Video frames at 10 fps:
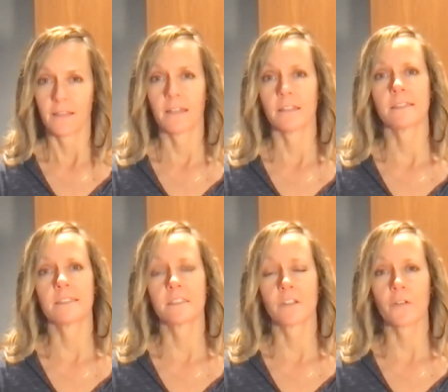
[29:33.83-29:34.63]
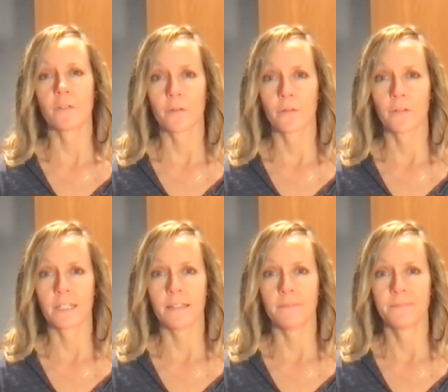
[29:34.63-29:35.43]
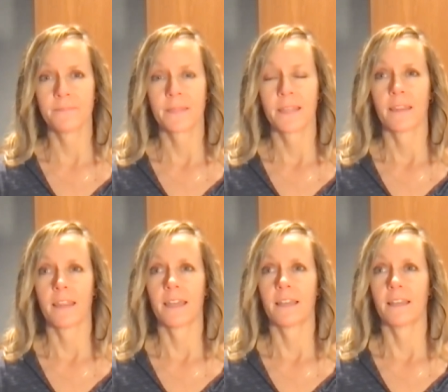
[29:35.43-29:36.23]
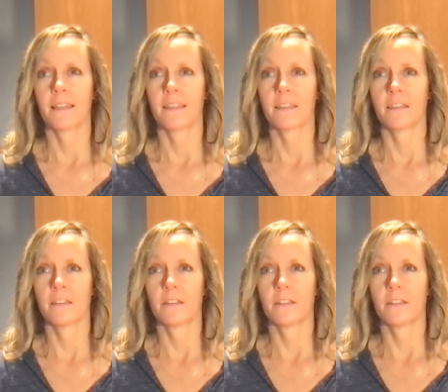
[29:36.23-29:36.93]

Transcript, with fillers: that it start early, that the